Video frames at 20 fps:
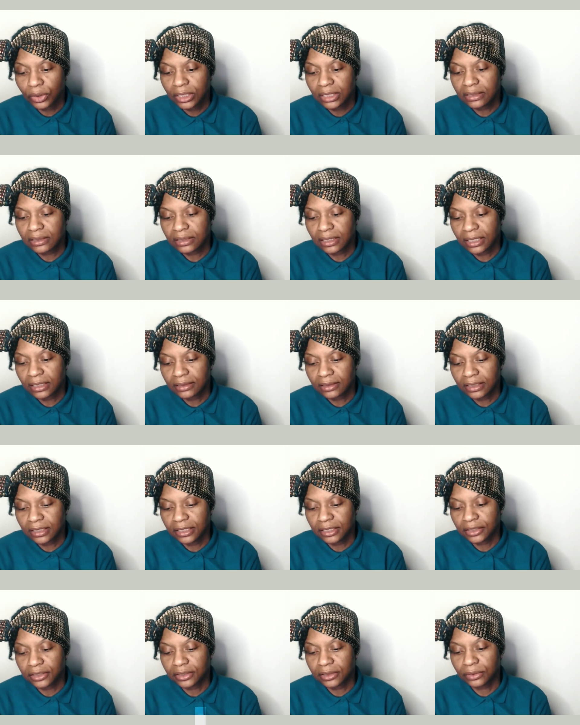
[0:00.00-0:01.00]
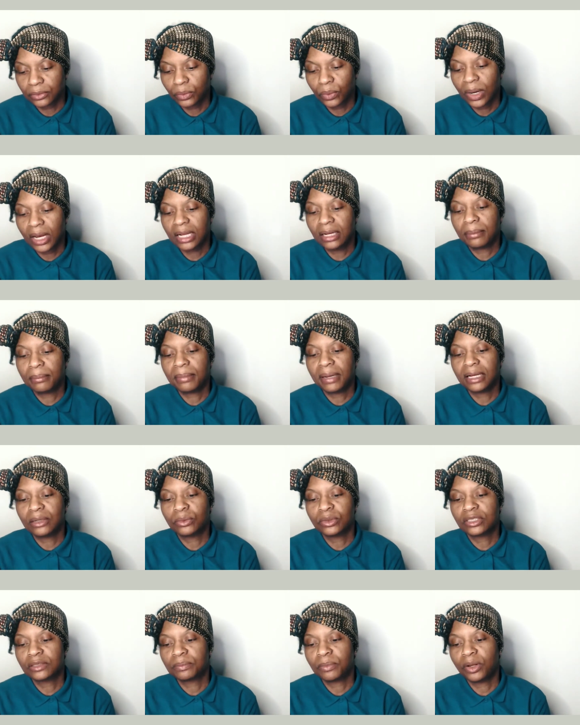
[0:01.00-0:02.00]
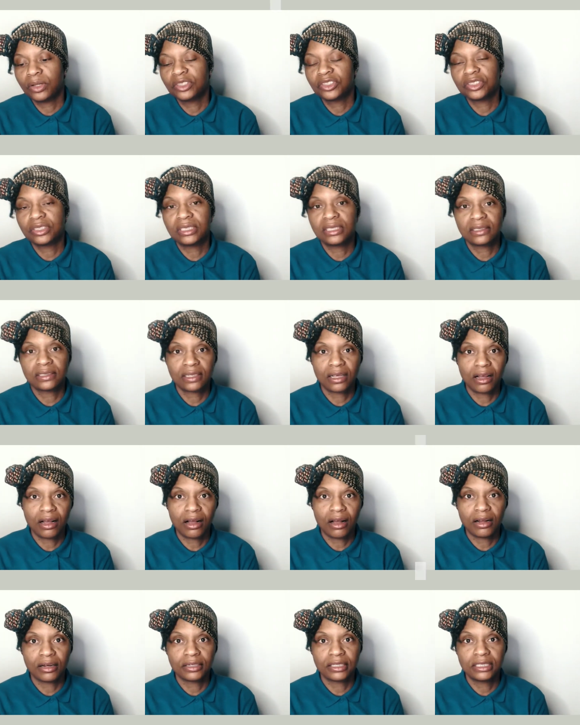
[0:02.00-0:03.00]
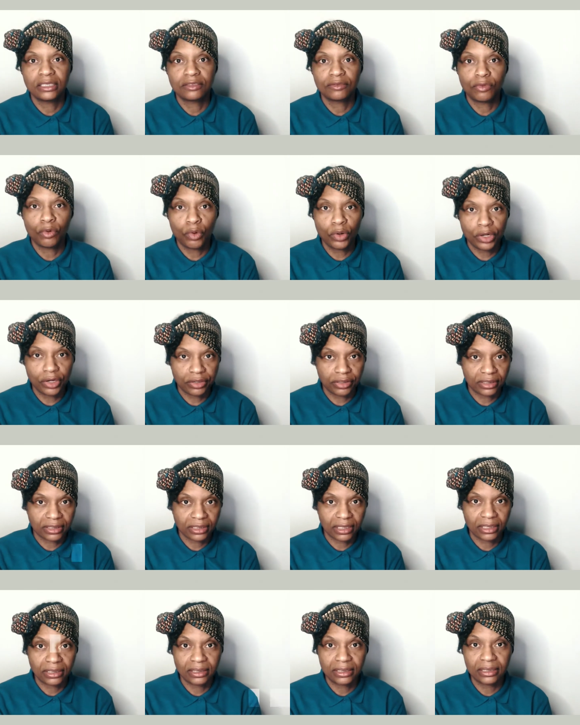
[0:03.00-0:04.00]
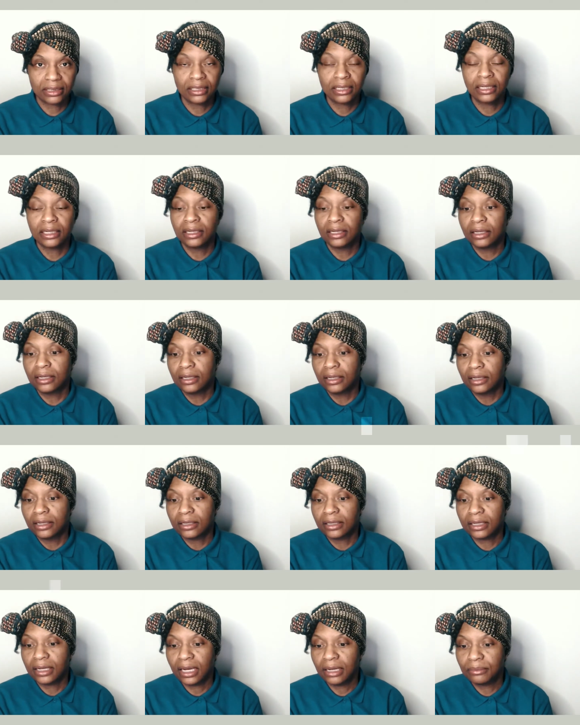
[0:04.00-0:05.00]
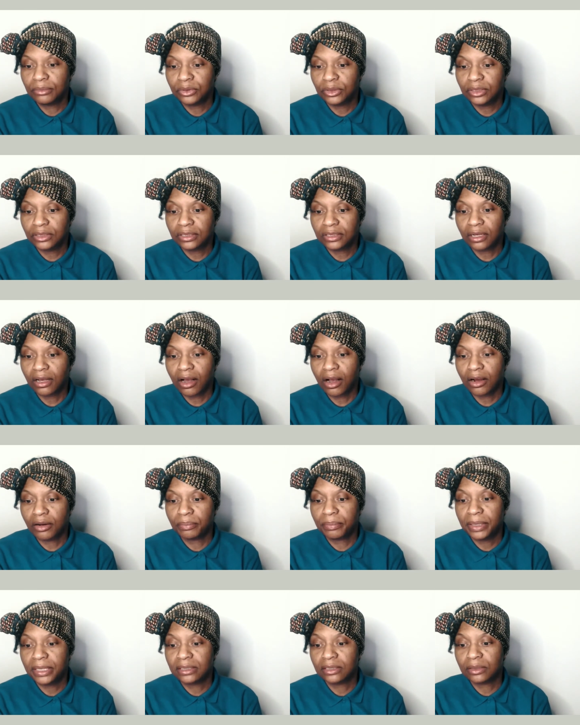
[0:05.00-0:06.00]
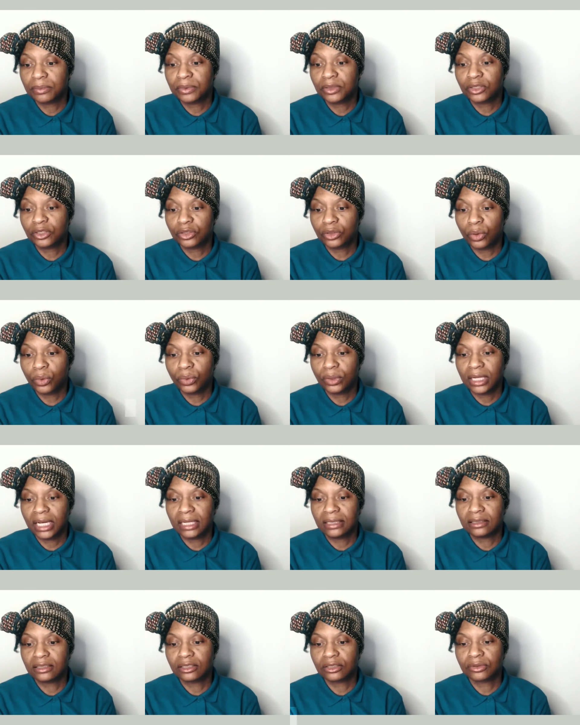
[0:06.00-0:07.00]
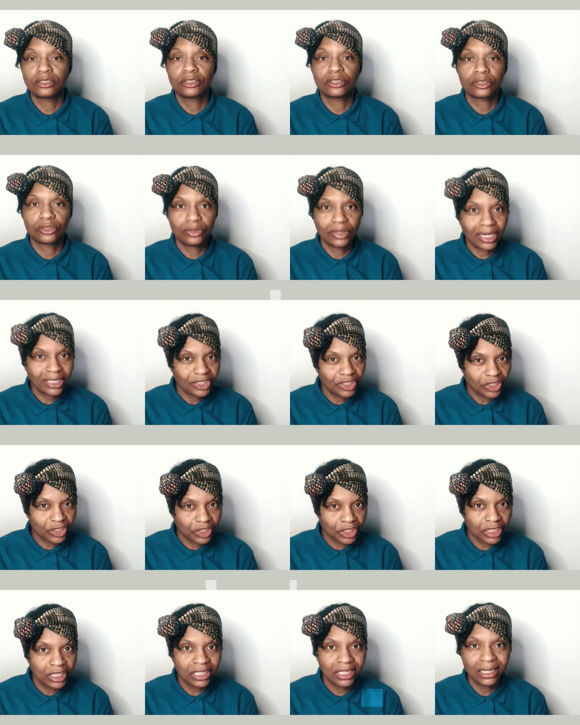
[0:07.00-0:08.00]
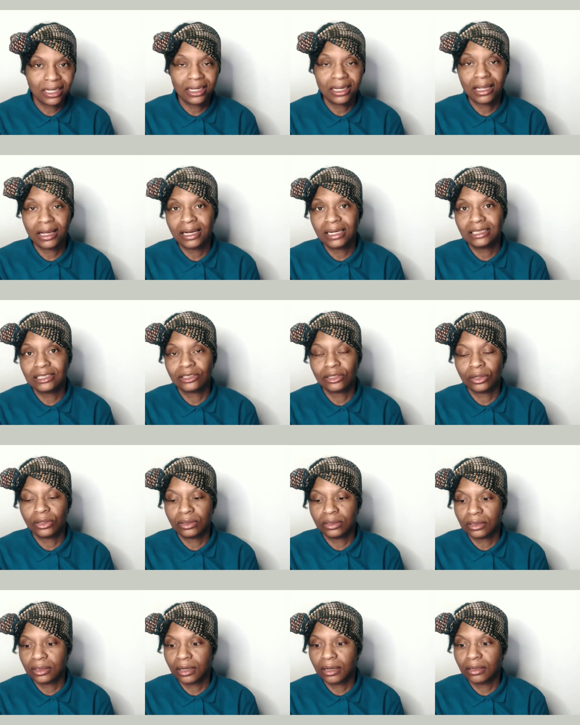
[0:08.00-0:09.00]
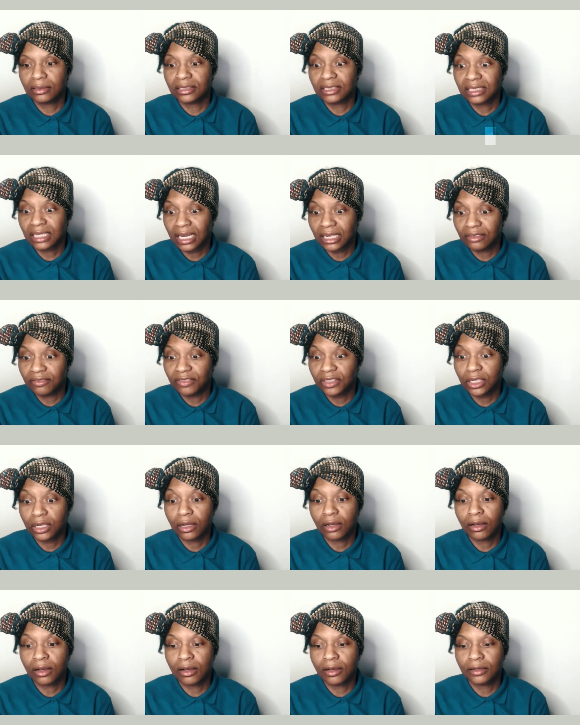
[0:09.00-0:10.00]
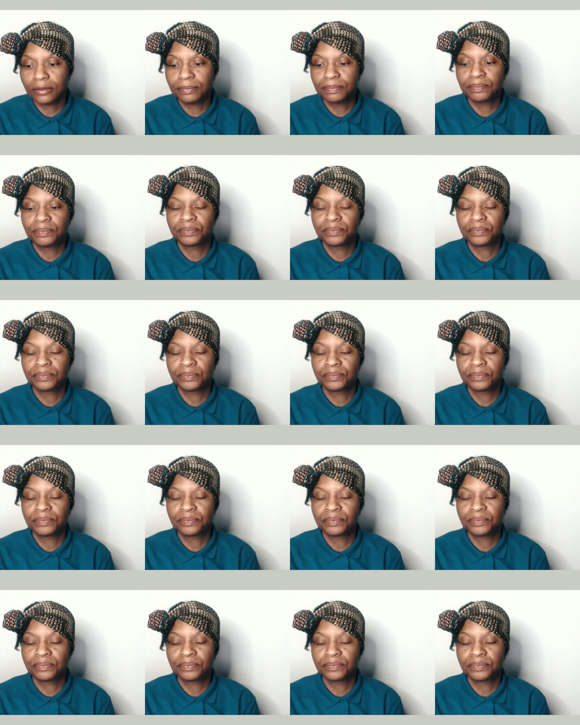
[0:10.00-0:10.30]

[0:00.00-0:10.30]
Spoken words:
it says here, while a man was polishing his car, his 4-year-old son came to his car, picked up a stone, and scratched lines on the side of the car.